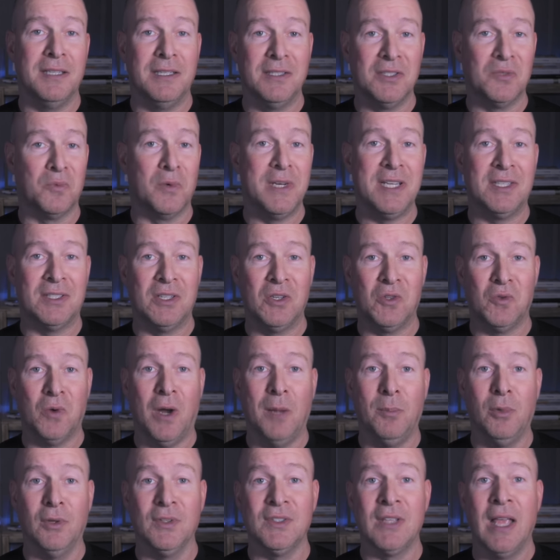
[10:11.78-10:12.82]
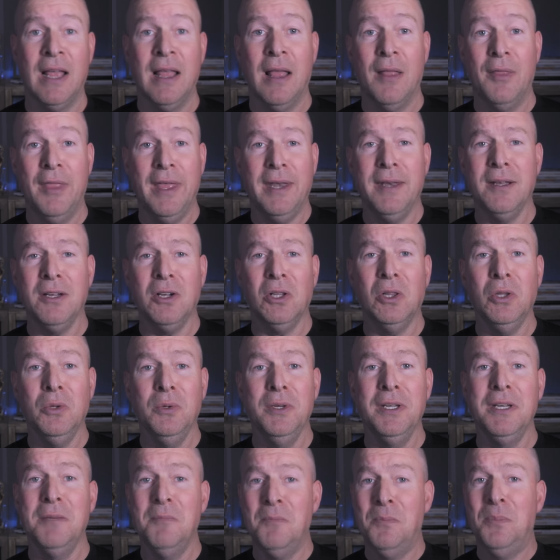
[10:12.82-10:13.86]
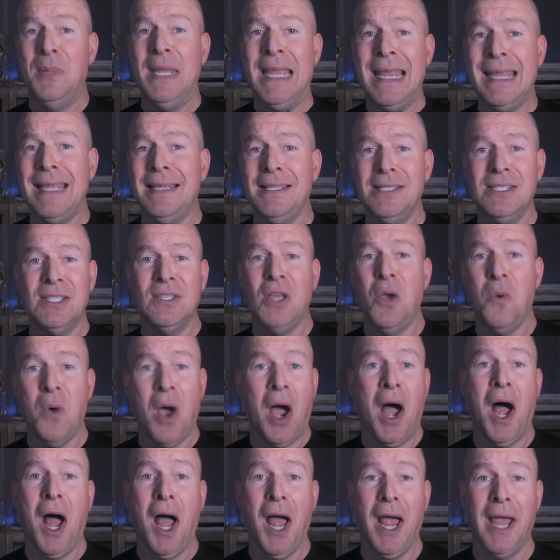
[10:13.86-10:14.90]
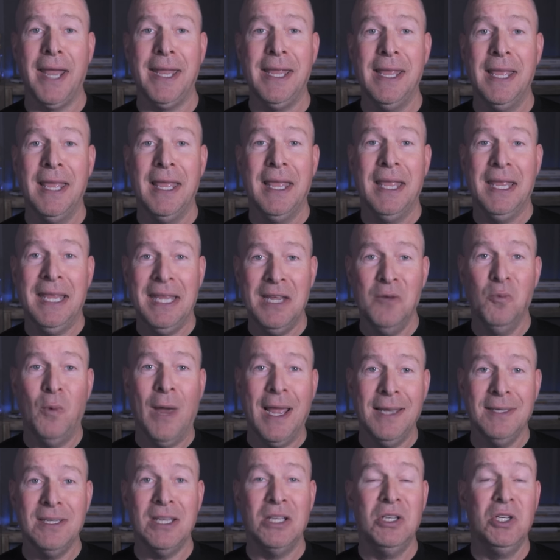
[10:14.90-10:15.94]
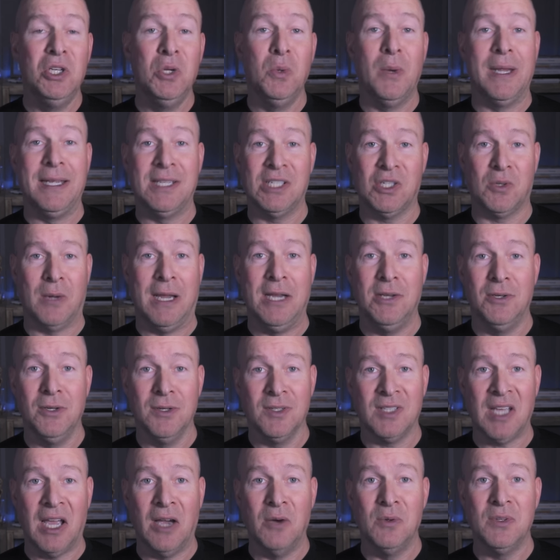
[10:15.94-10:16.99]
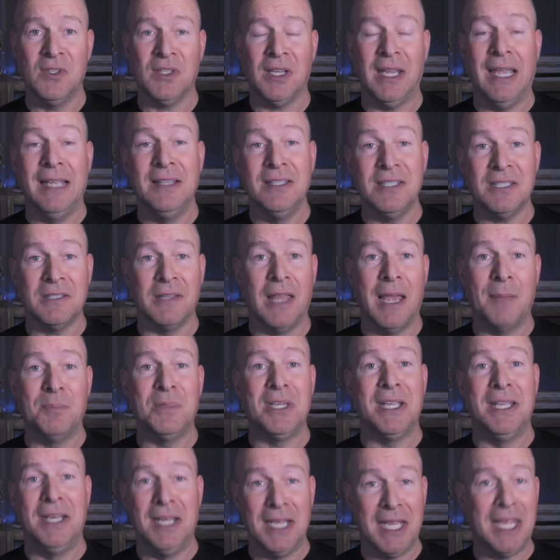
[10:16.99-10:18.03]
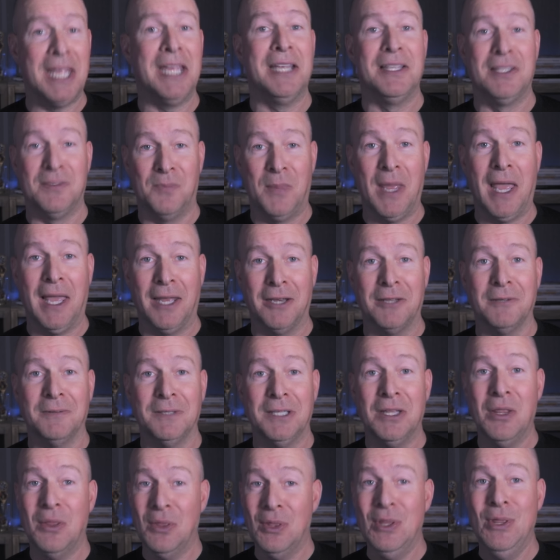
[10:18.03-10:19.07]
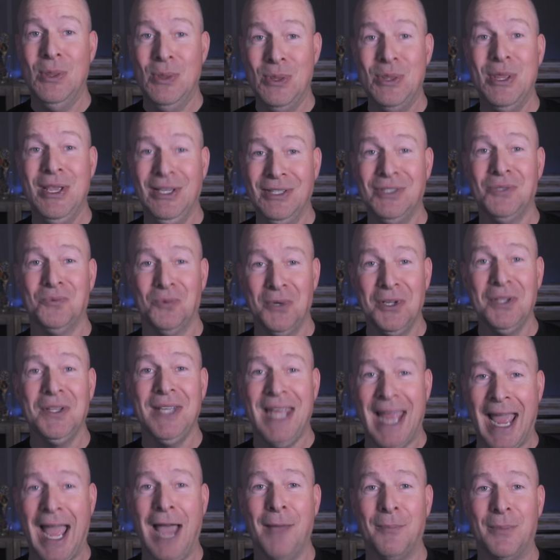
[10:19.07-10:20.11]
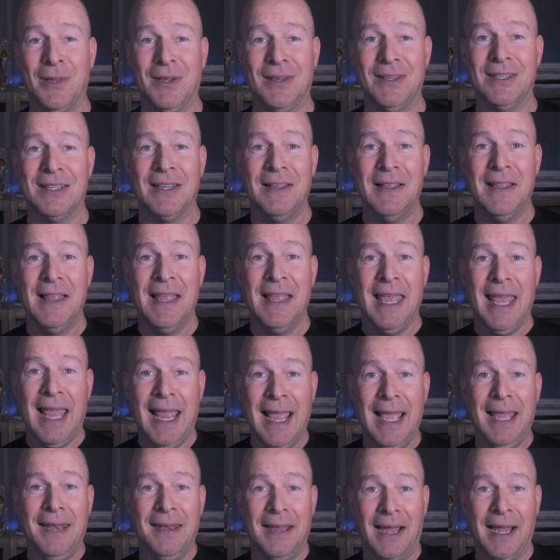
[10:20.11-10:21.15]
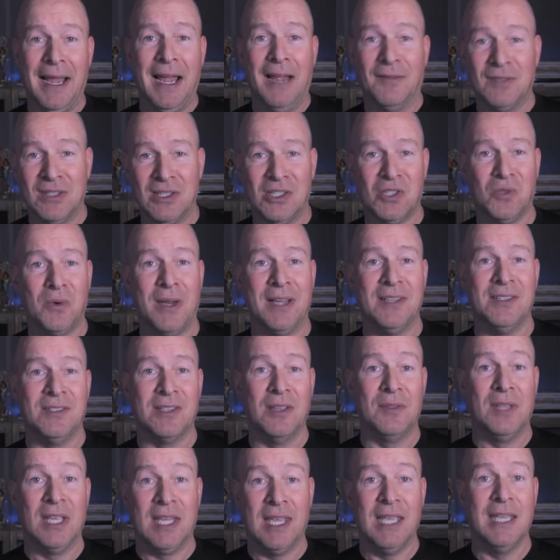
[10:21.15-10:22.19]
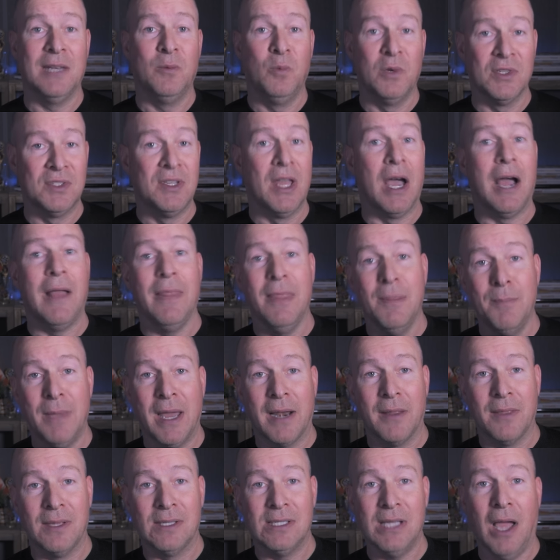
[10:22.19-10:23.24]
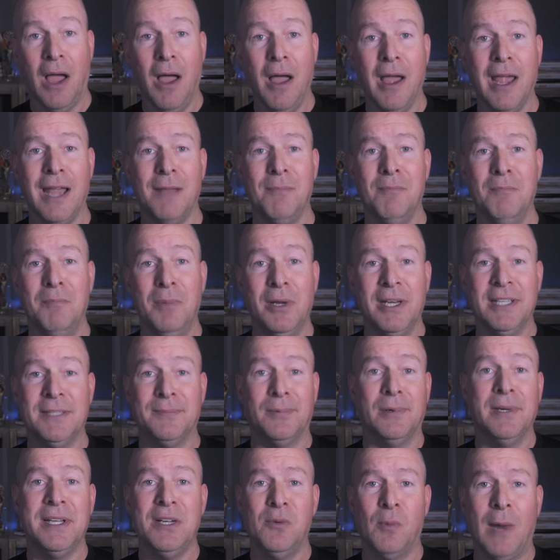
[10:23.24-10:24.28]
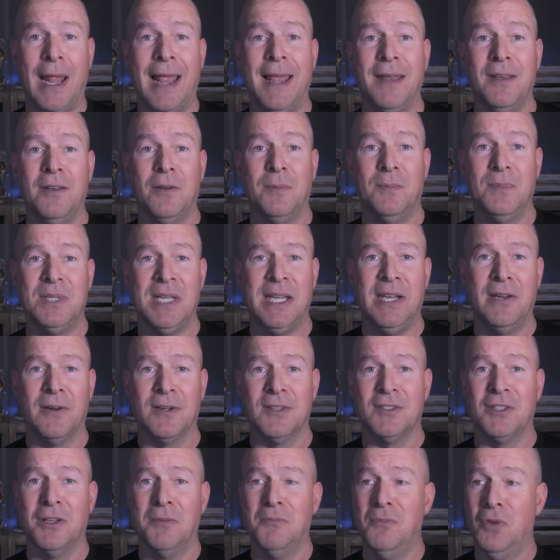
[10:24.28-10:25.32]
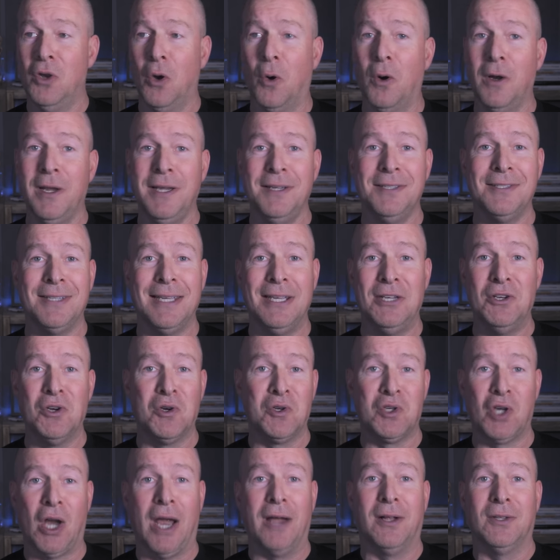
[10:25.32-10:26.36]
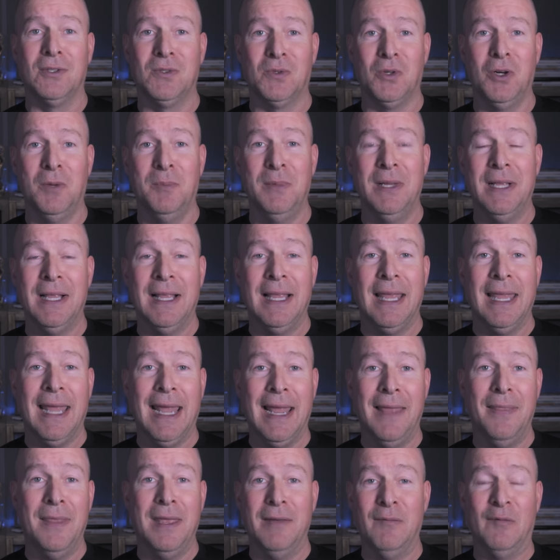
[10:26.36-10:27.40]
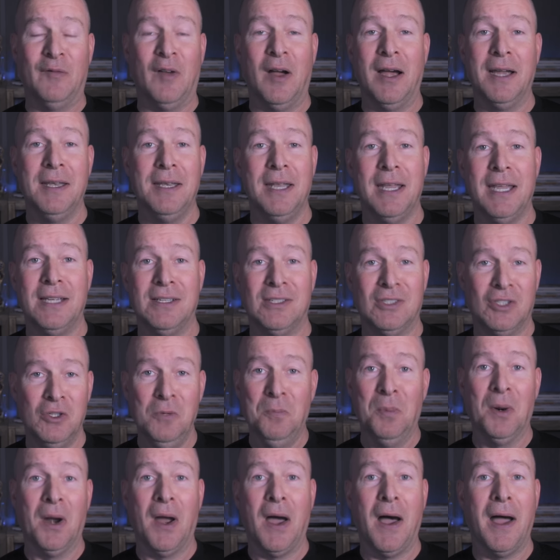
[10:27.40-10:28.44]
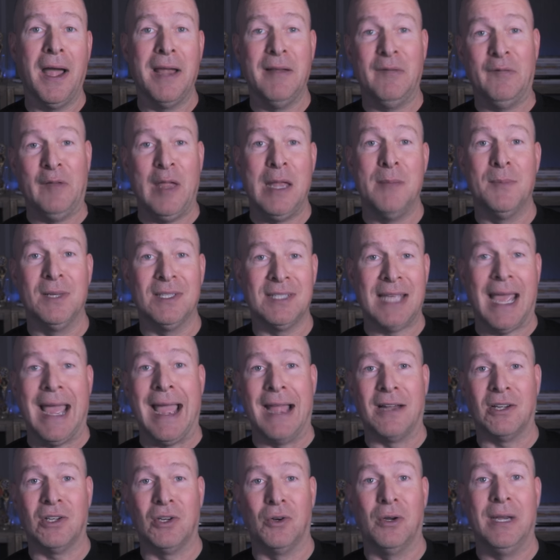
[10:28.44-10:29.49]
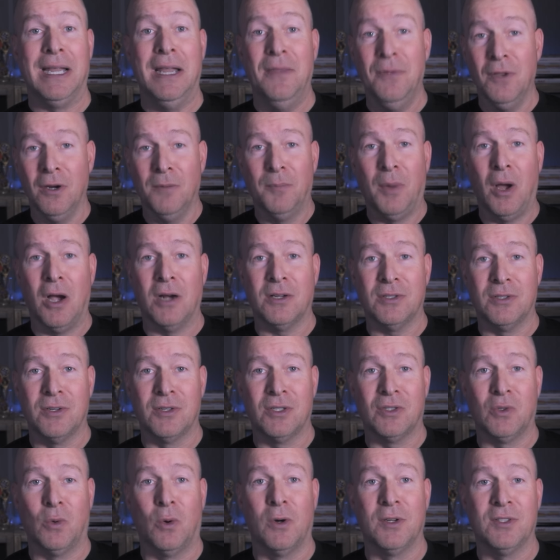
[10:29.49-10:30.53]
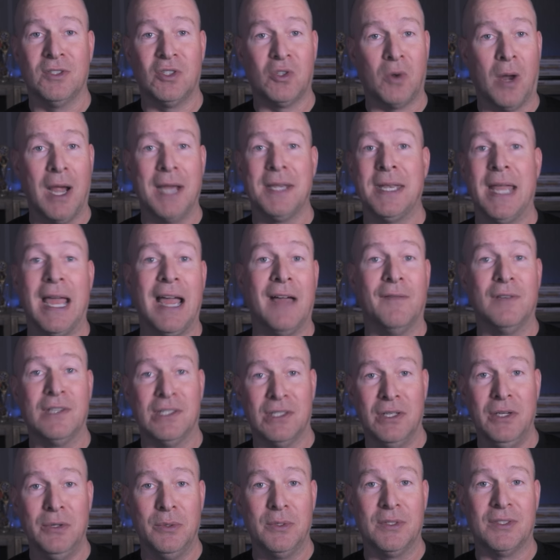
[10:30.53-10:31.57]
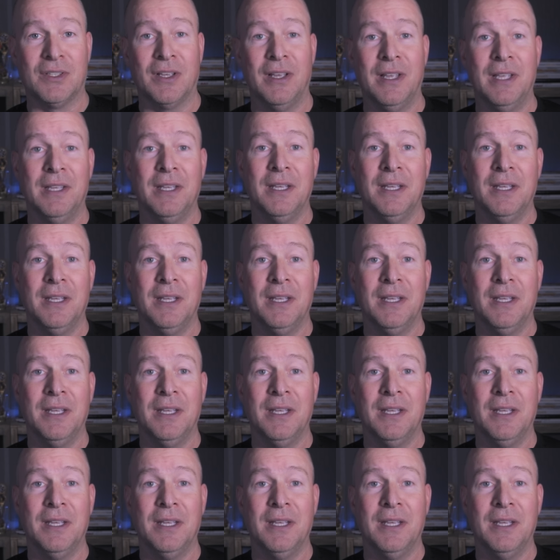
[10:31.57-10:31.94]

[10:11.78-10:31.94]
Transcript: his recent troubles that included being so high he went into a stranger's house and slept in a kid's bed. This really happened, and I have to stress that the kid was not in the bed at the time, but it's pretty random to hear some noise in your child's room and then find a super high famous actor in their boxer shorts trying to have a snooze.